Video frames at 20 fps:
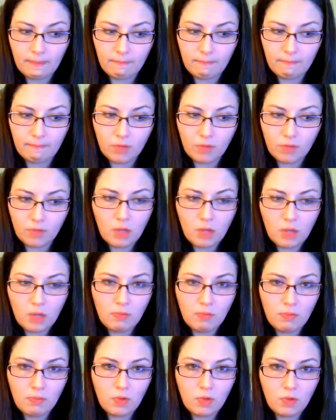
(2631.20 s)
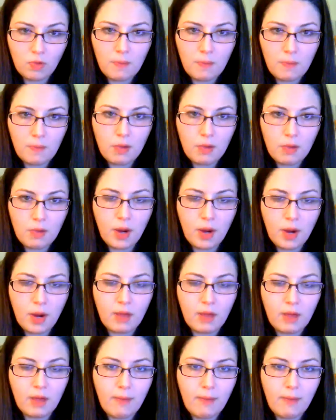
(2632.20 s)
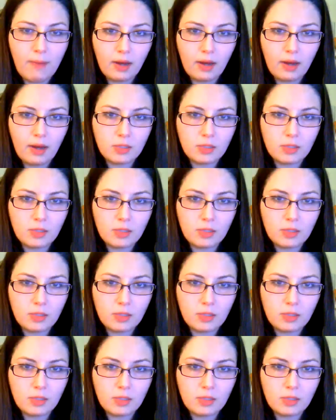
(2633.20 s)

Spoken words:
you can be aware of how bad it is,